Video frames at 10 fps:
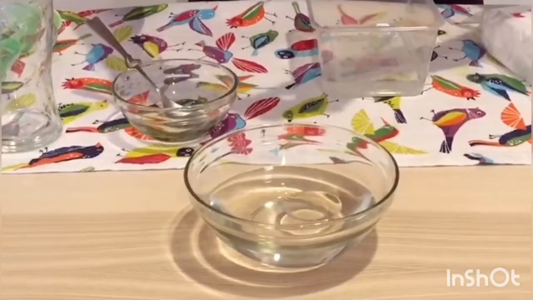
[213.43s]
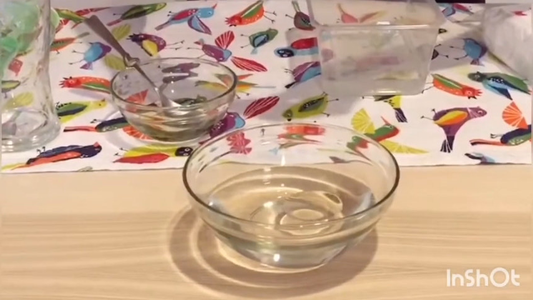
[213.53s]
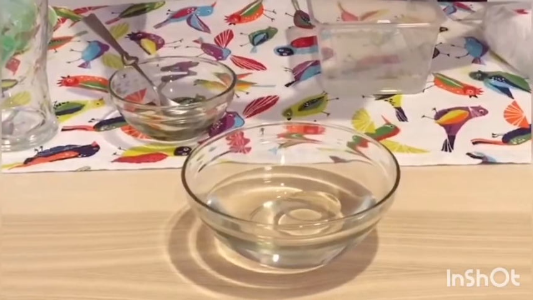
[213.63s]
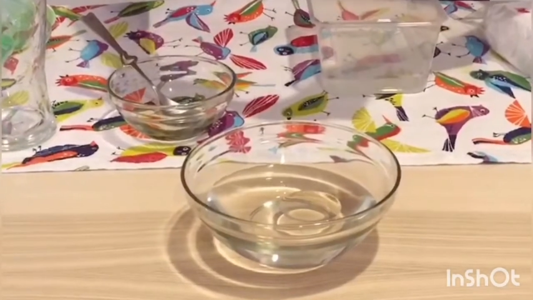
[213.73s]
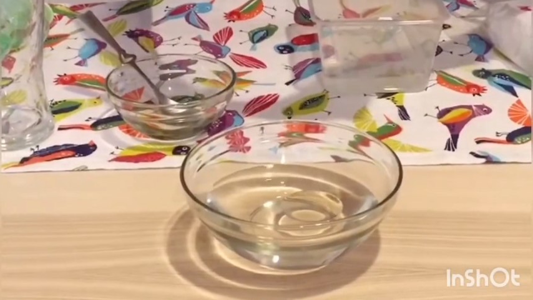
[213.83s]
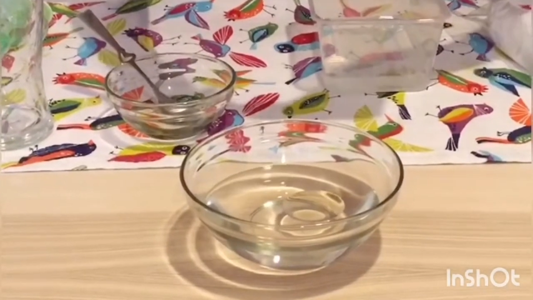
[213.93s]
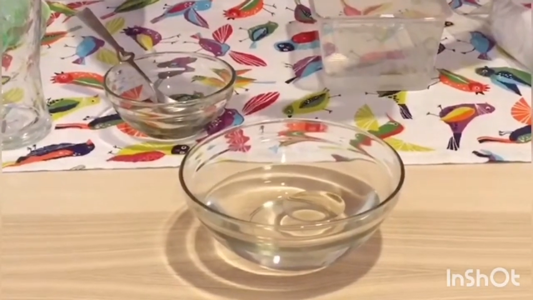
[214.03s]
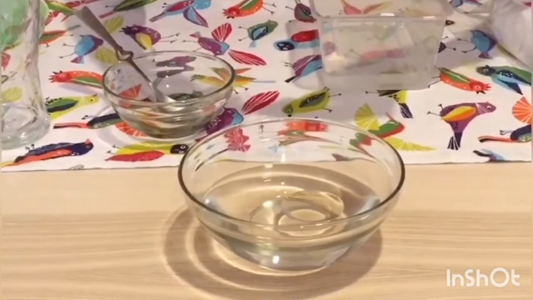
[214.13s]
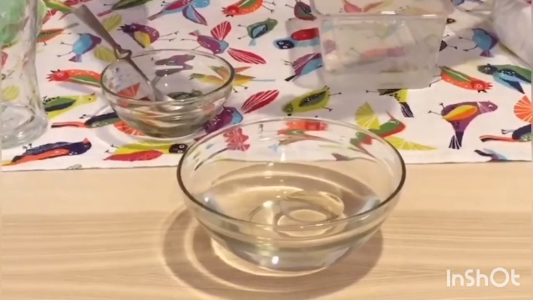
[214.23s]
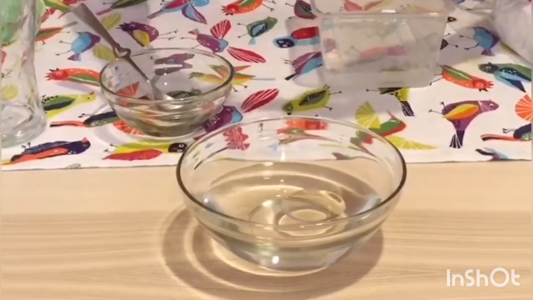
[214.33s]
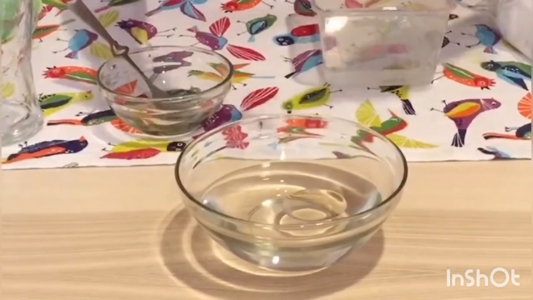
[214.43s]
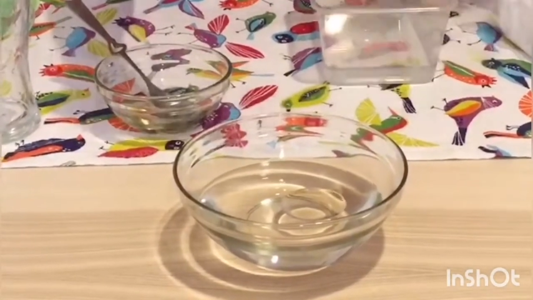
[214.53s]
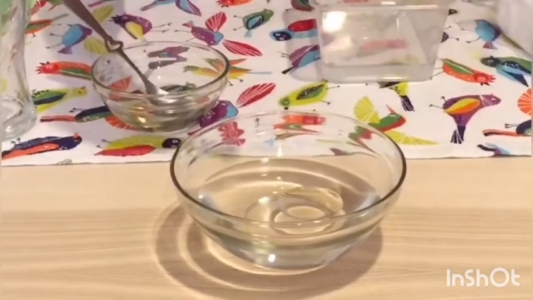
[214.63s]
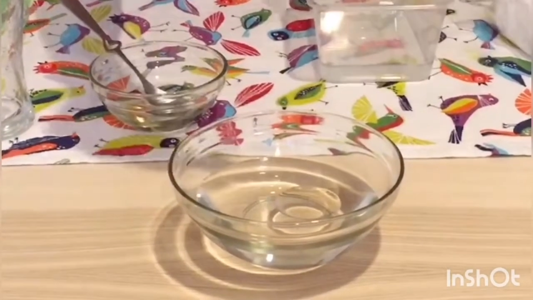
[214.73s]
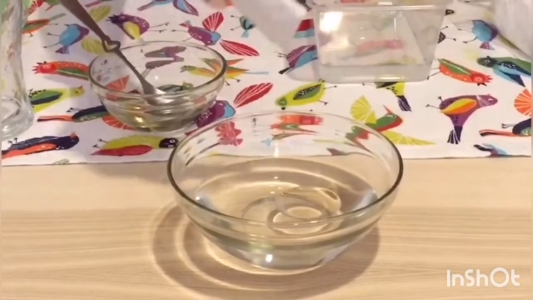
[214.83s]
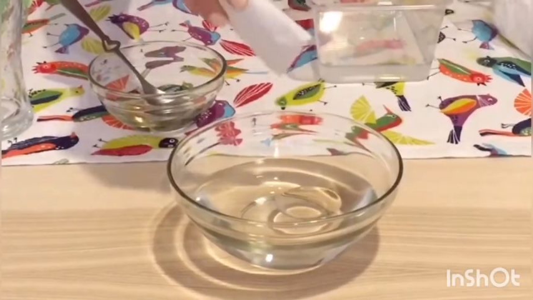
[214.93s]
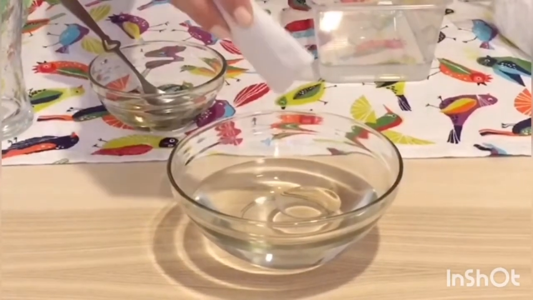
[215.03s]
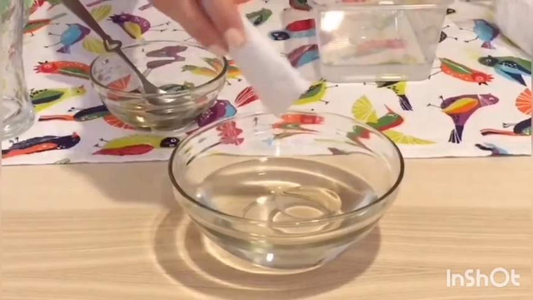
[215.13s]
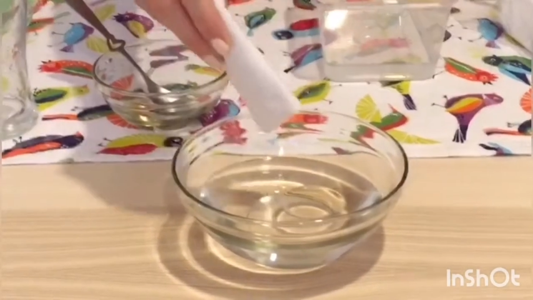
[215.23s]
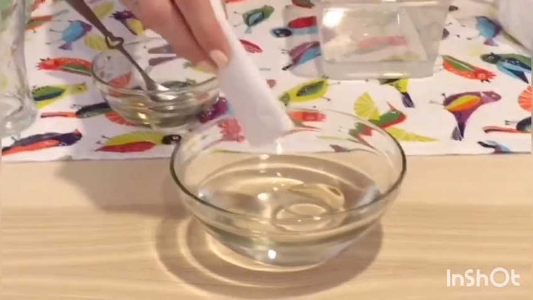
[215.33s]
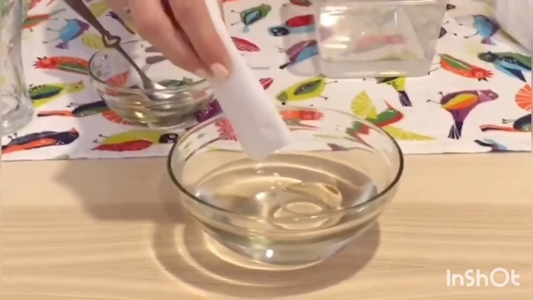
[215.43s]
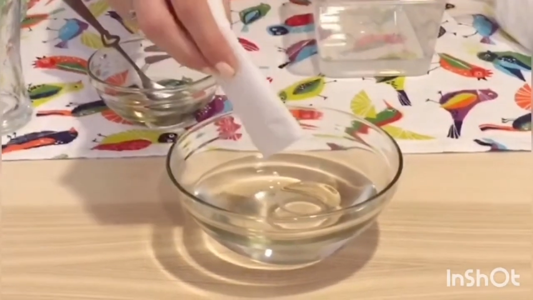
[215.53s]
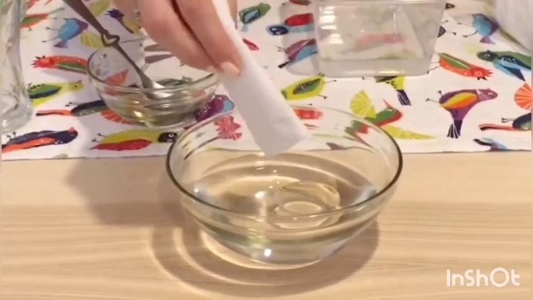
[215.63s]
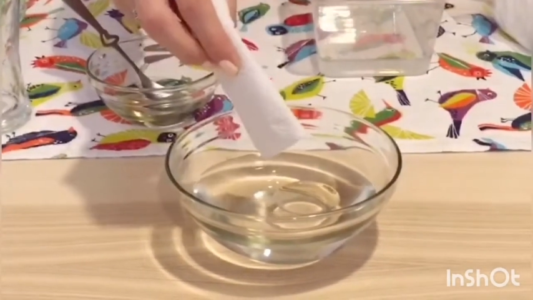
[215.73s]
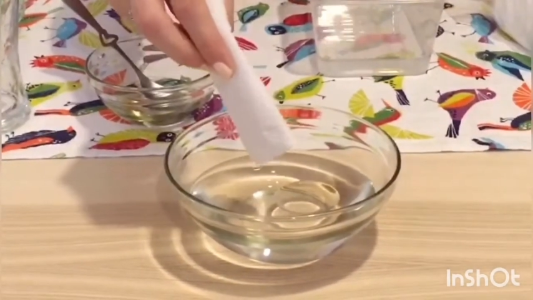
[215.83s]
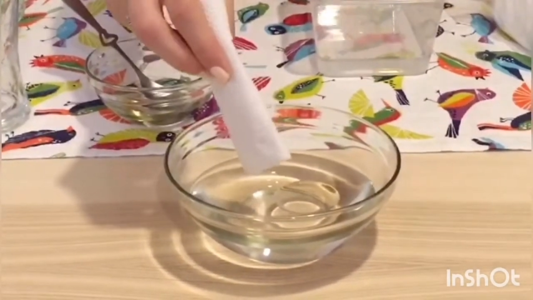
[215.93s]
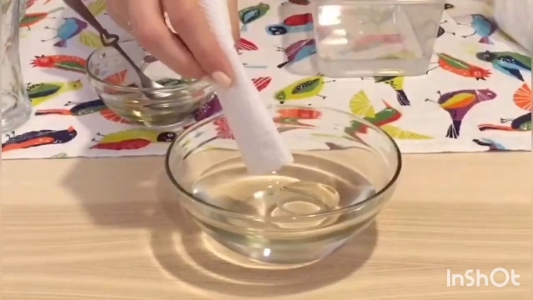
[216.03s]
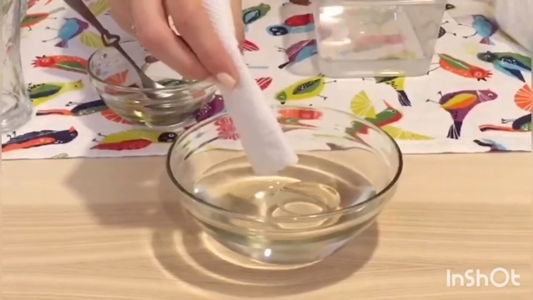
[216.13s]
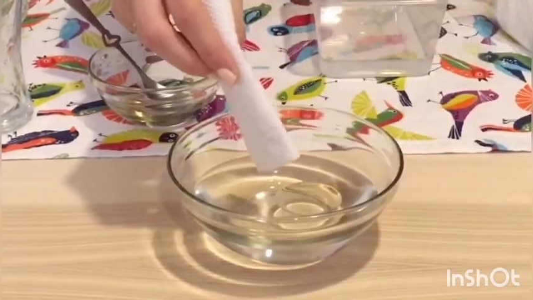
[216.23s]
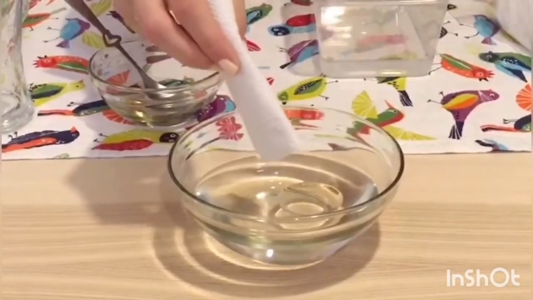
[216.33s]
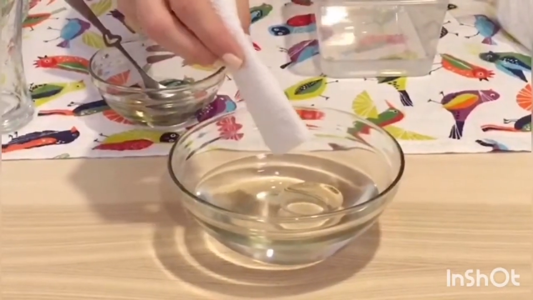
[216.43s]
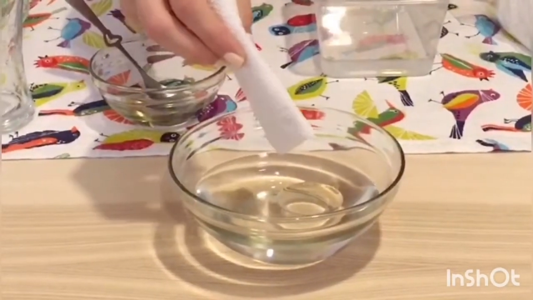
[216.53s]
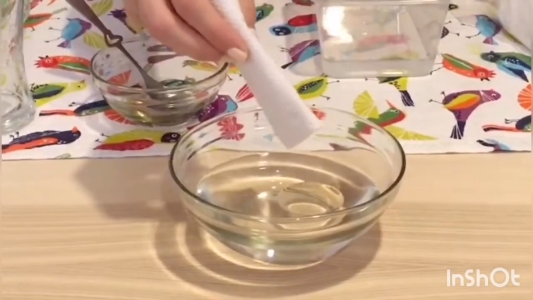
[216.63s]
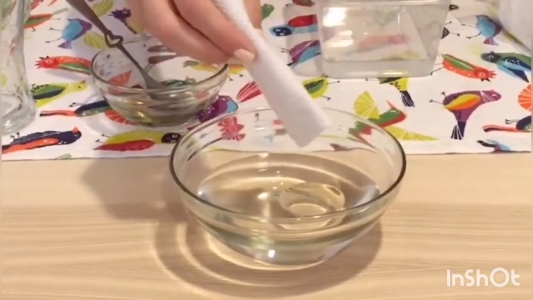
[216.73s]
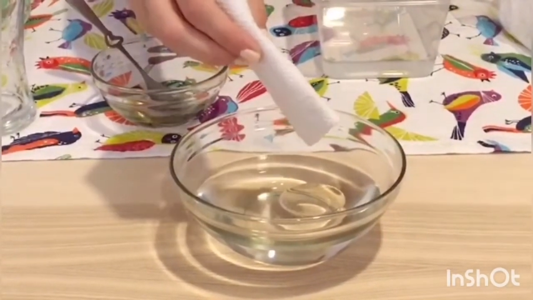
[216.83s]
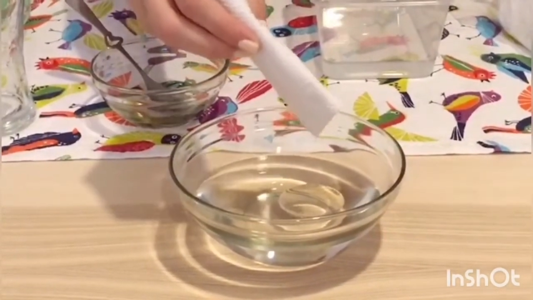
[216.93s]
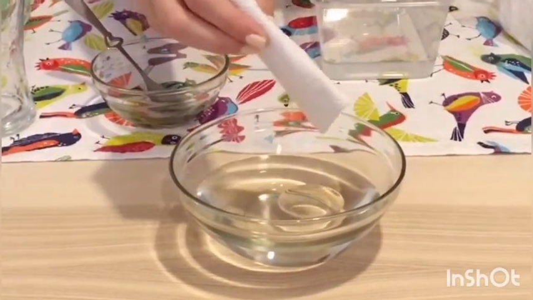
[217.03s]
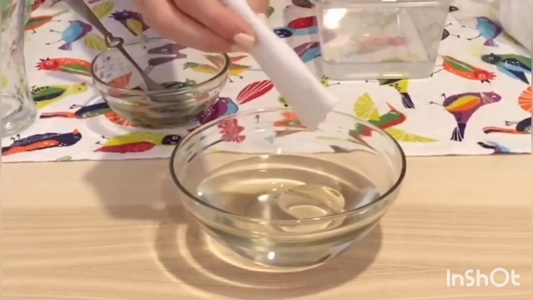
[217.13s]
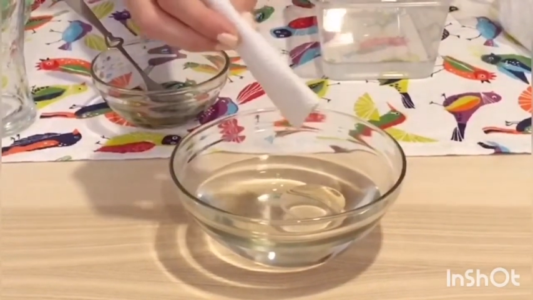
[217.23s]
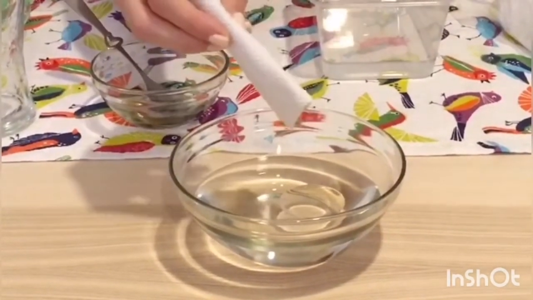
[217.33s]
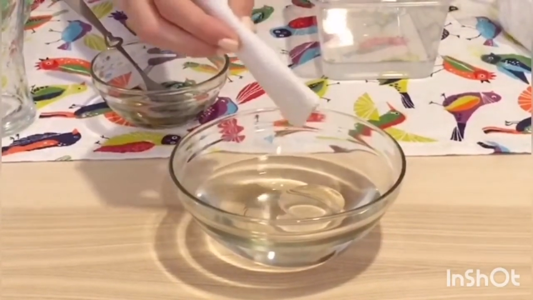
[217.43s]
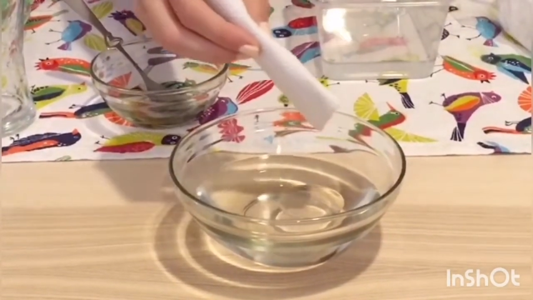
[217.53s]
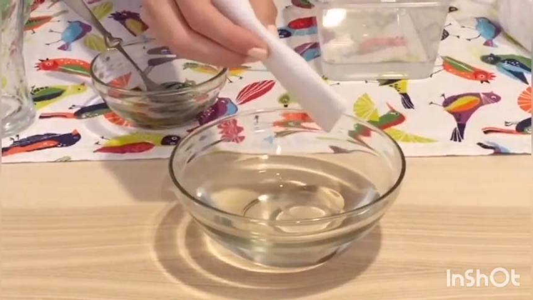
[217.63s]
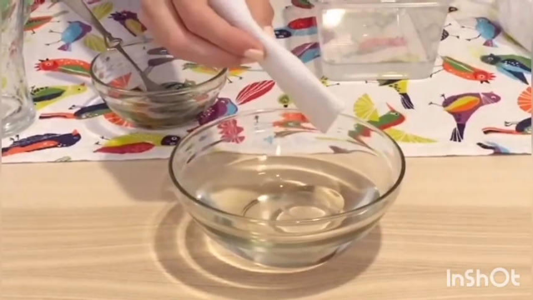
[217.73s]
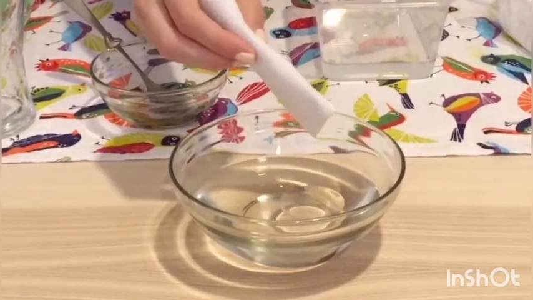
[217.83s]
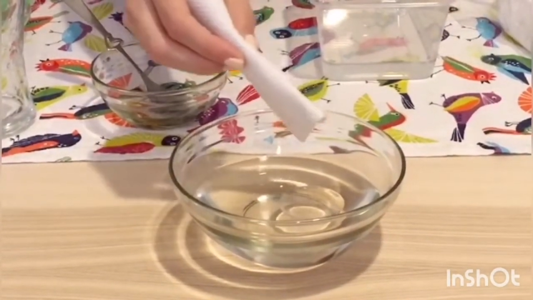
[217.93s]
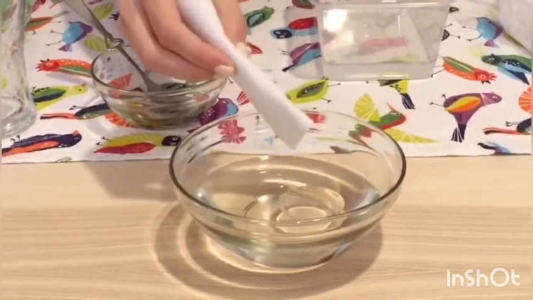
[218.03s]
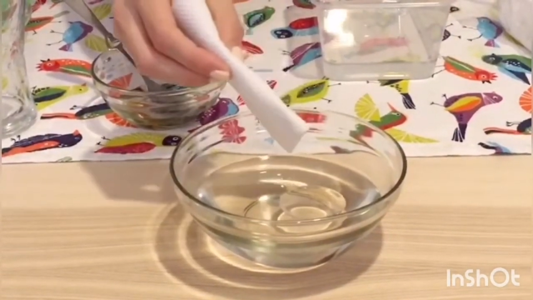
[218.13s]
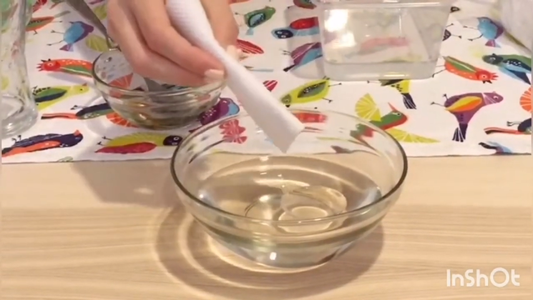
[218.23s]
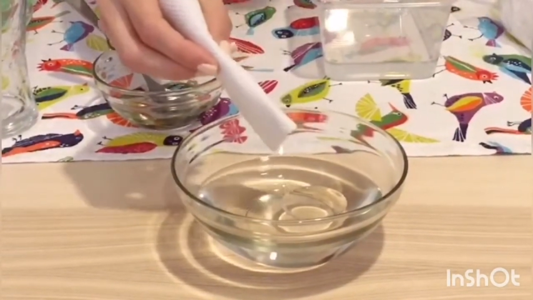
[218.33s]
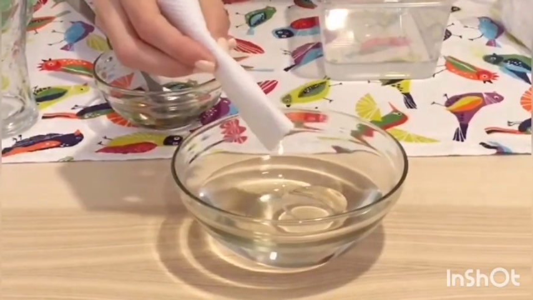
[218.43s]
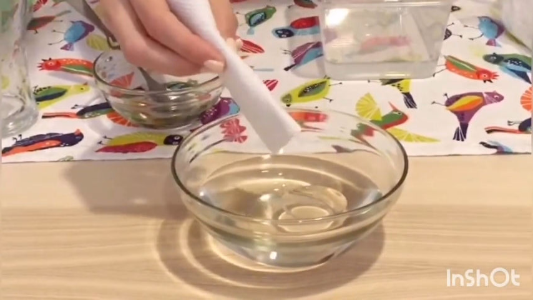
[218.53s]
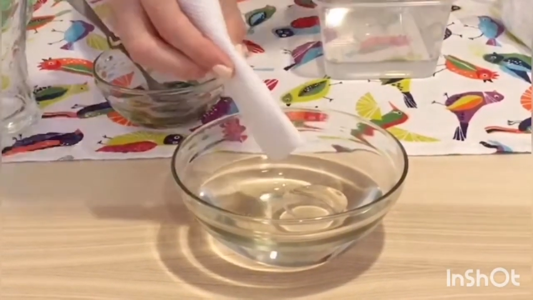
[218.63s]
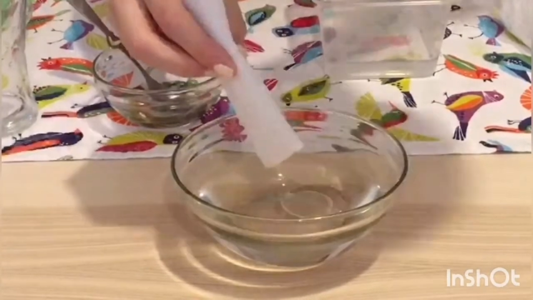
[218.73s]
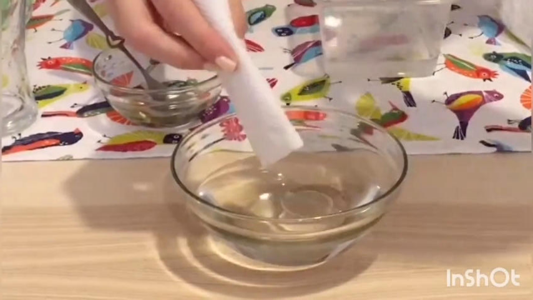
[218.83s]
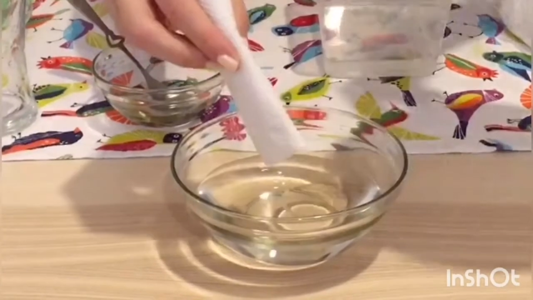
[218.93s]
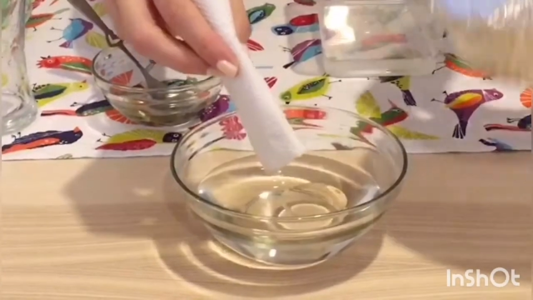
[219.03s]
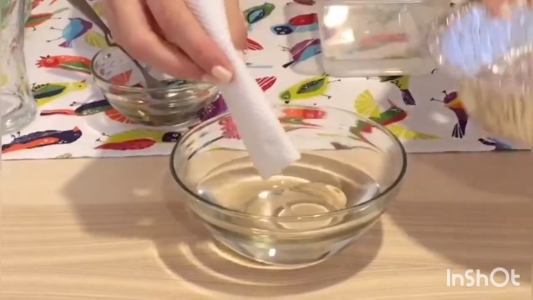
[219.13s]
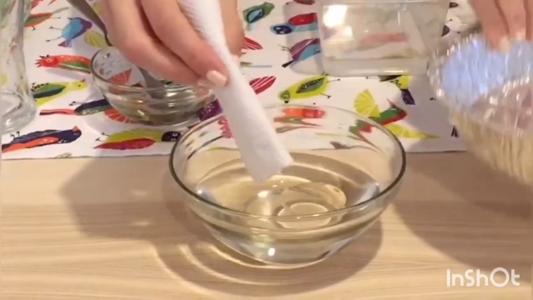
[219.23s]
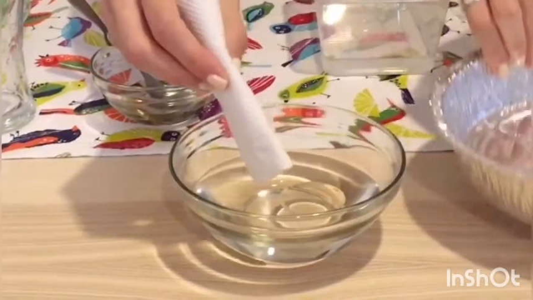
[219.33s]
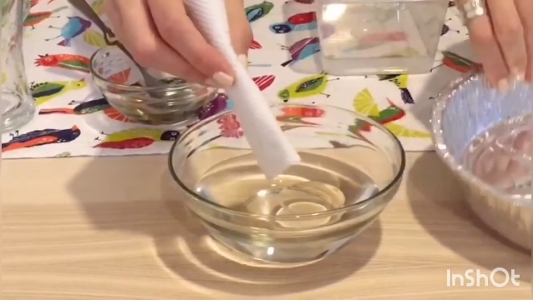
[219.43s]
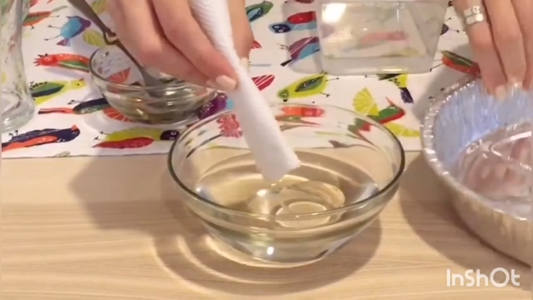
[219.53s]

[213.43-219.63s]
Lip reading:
Nobody's mouth can be seen.